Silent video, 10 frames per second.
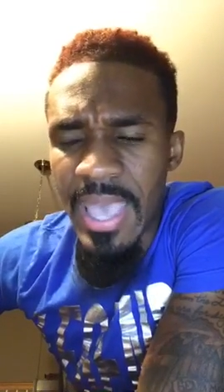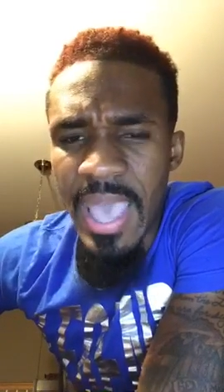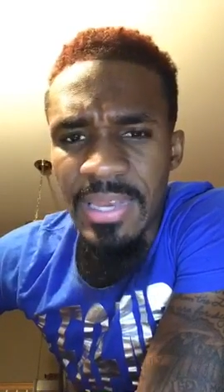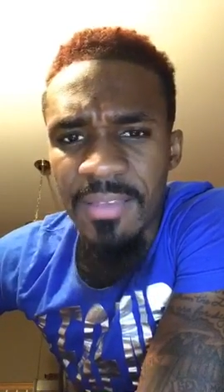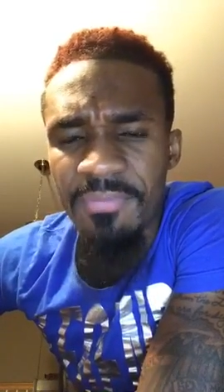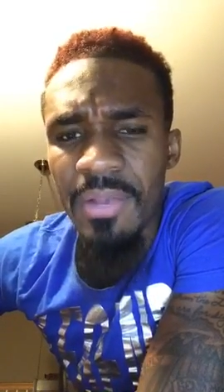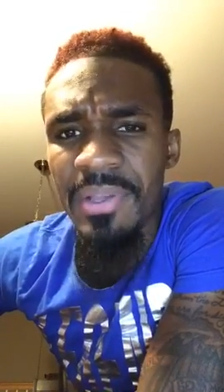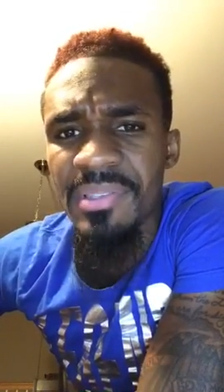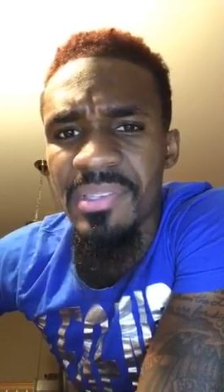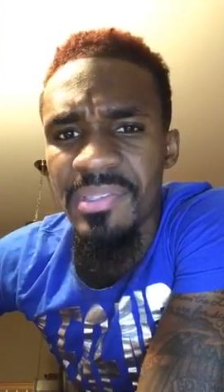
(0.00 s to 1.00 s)
And if there
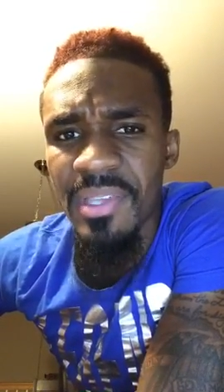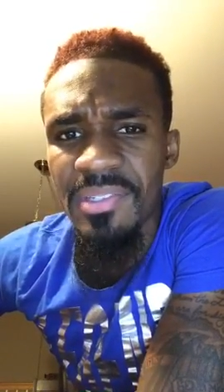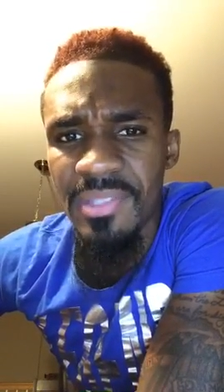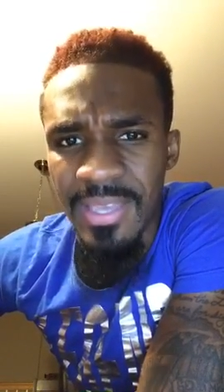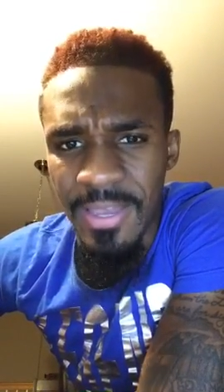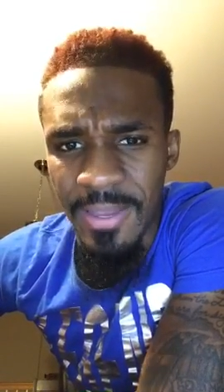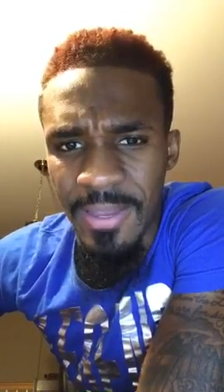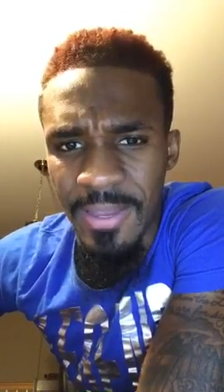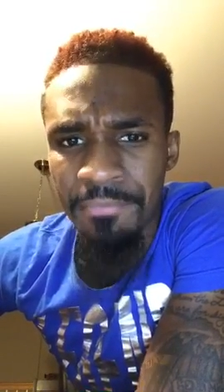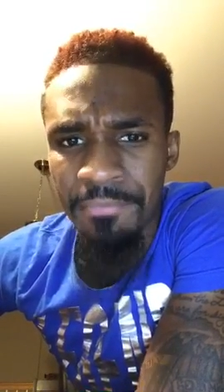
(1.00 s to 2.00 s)
is a such thing
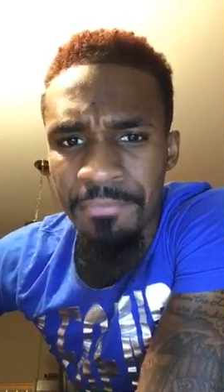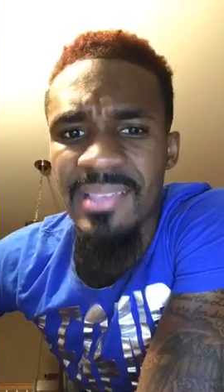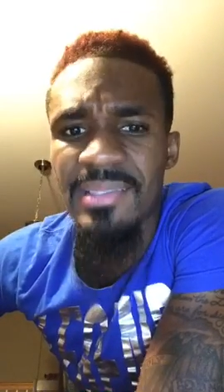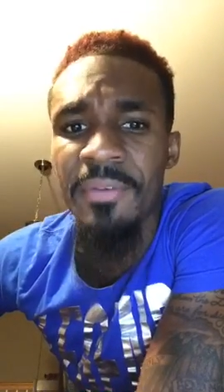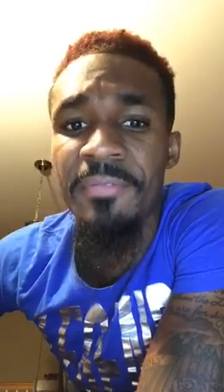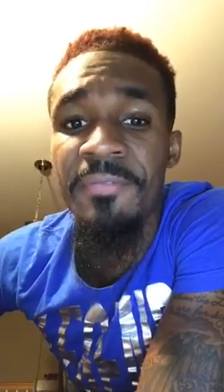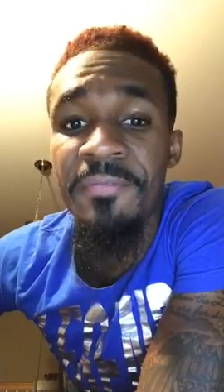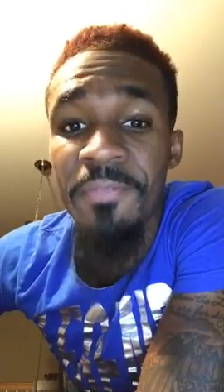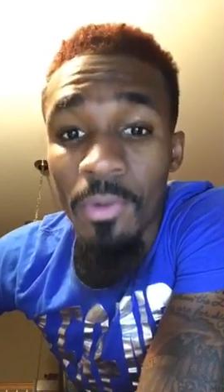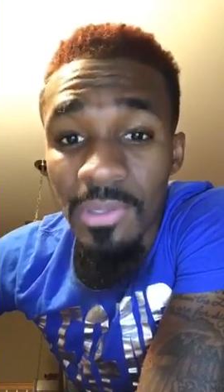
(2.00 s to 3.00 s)
as the
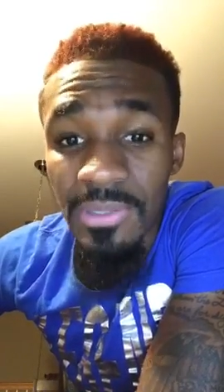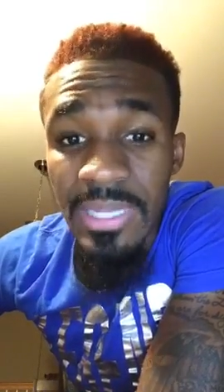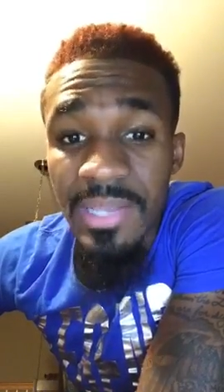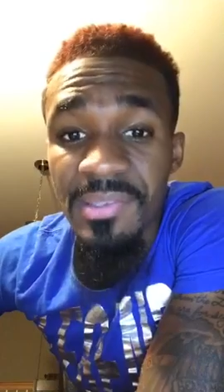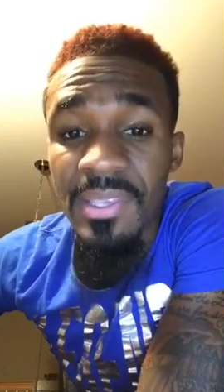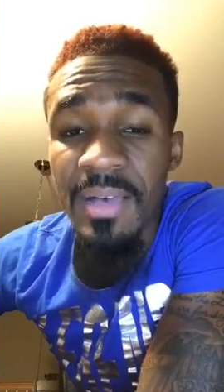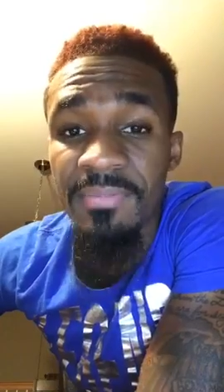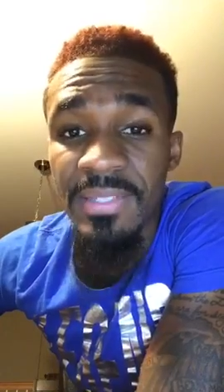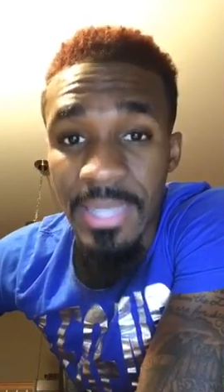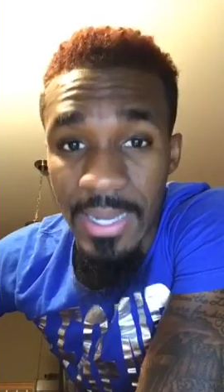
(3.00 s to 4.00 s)
fullness
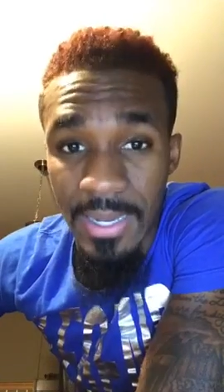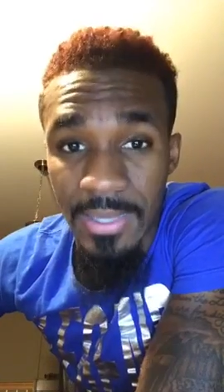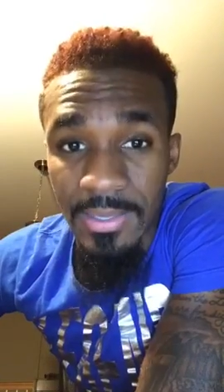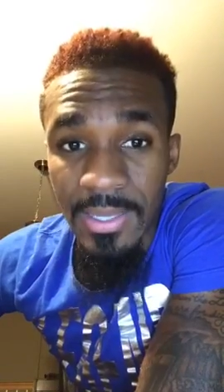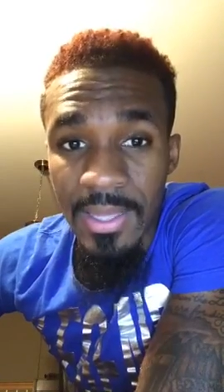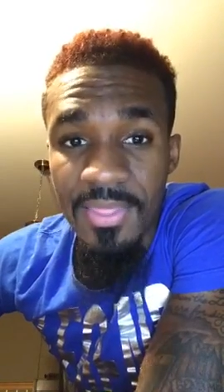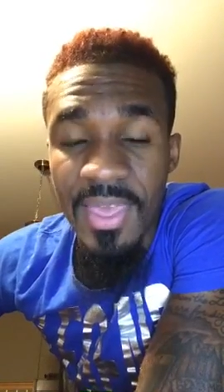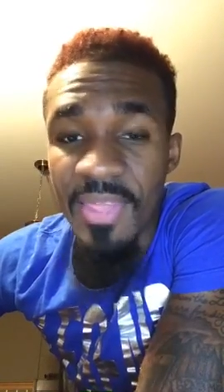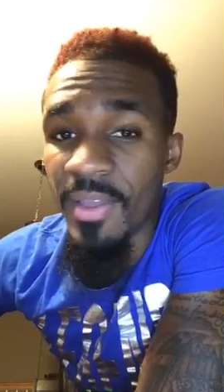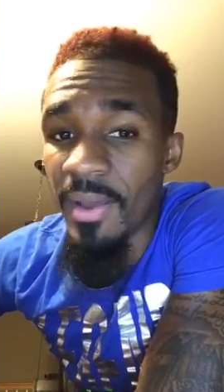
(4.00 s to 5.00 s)
of God,
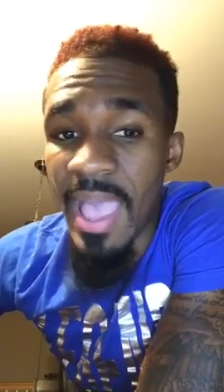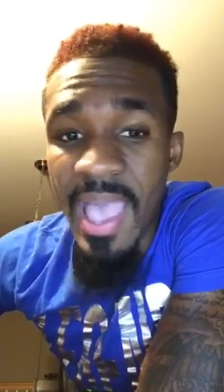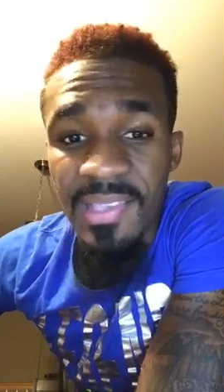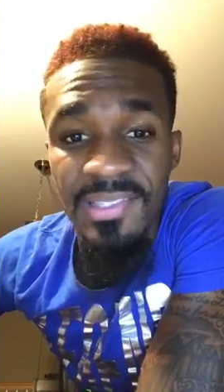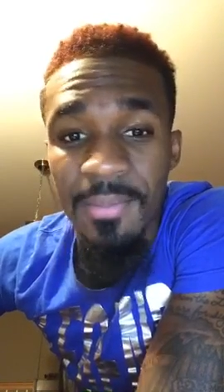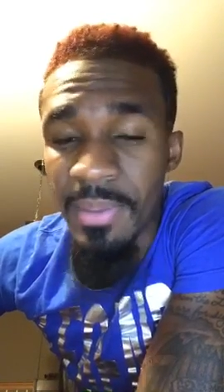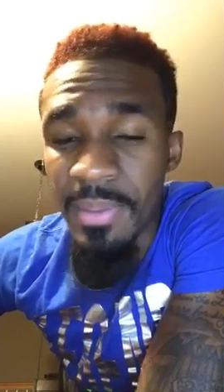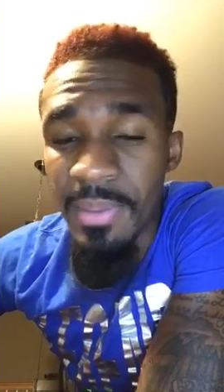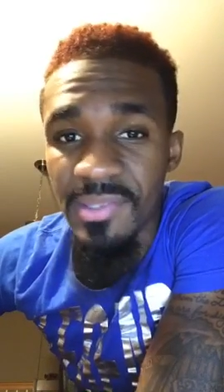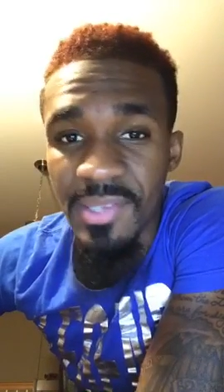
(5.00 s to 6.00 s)
then there has to
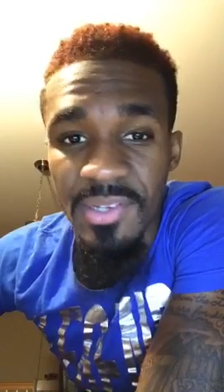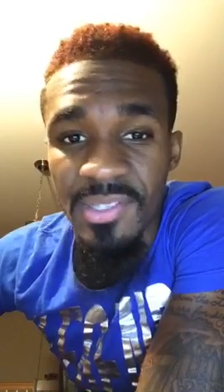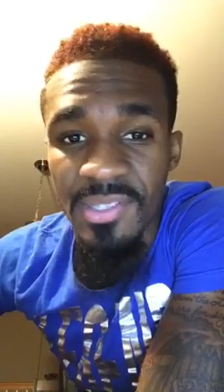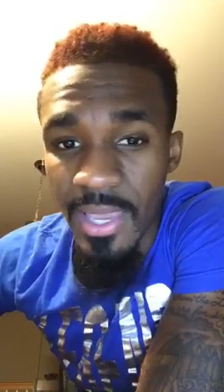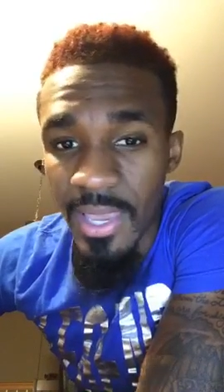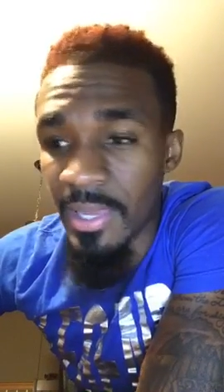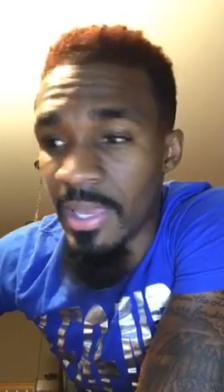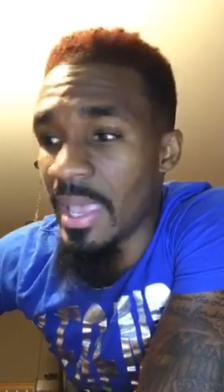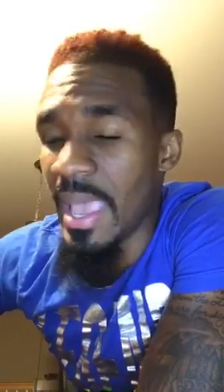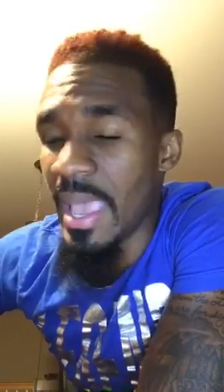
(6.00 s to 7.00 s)
be a such thing
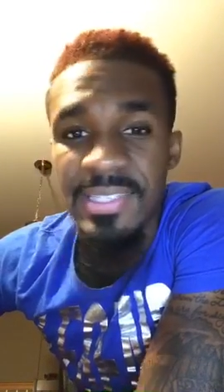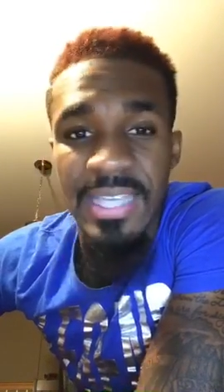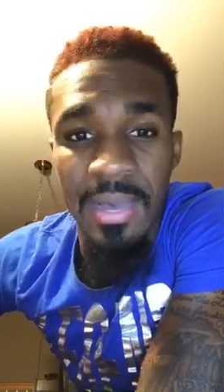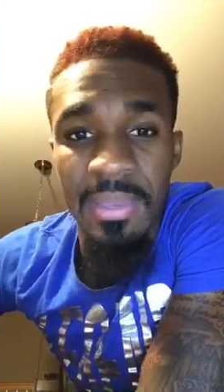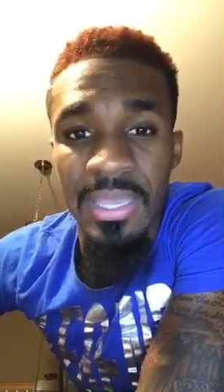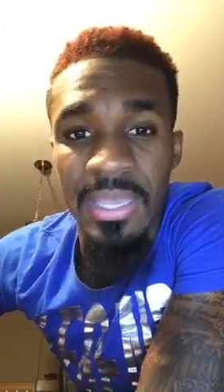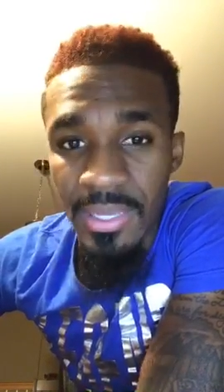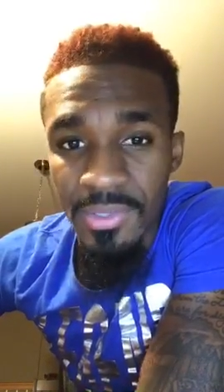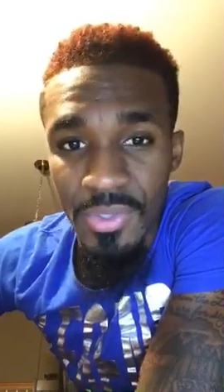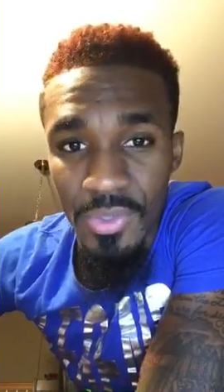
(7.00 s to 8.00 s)
as coming
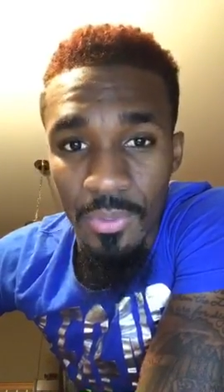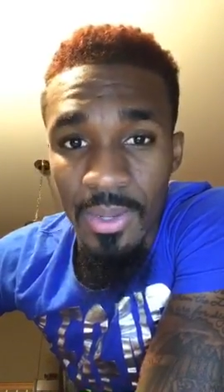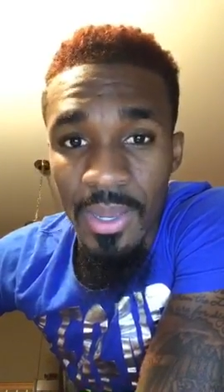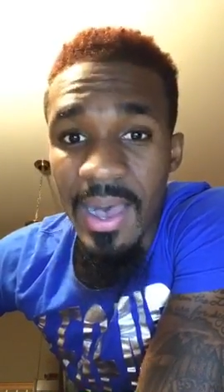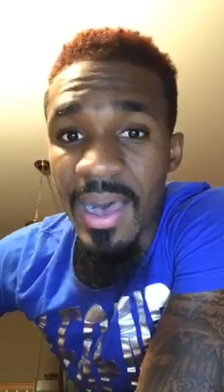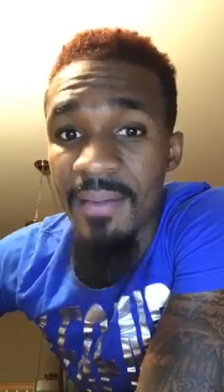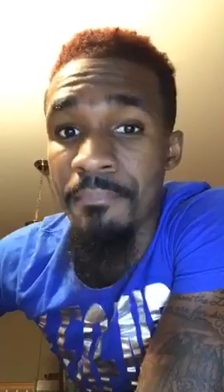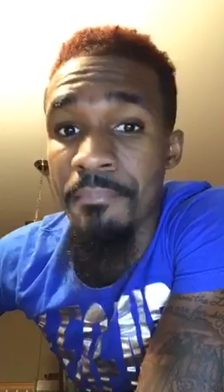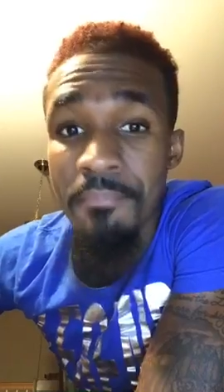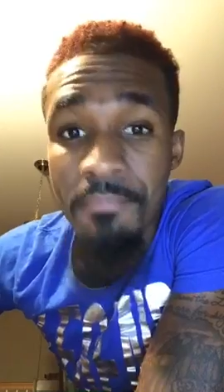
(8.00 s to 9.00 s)
into a
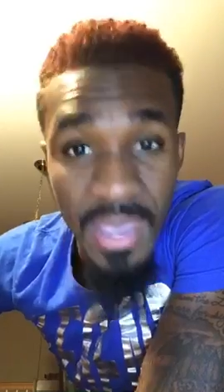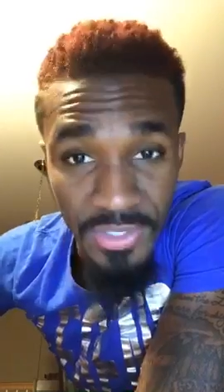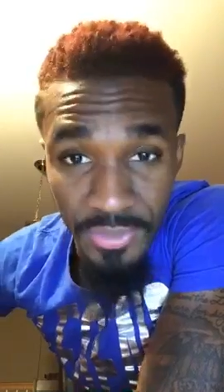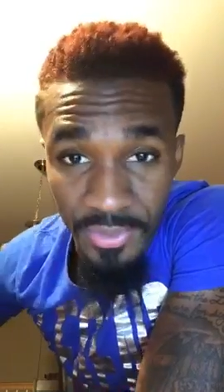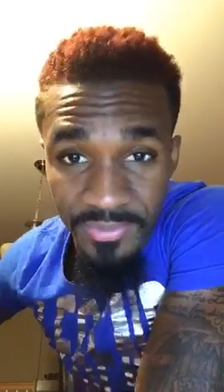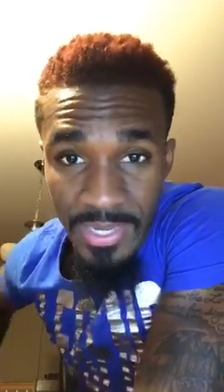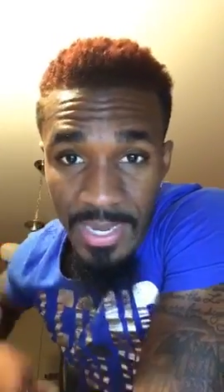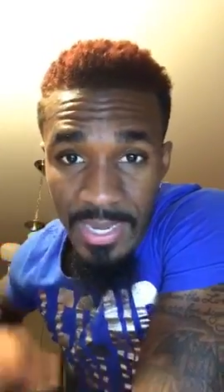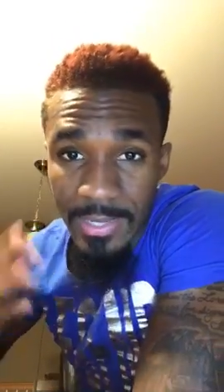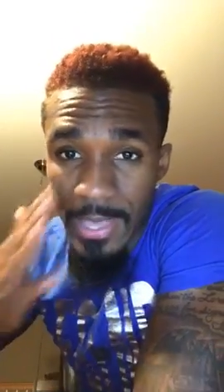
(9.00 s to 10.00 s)
measure of
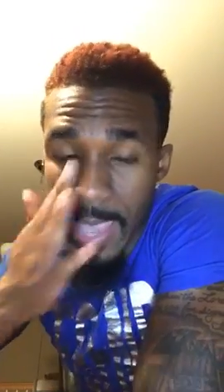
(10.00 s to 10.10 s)
God.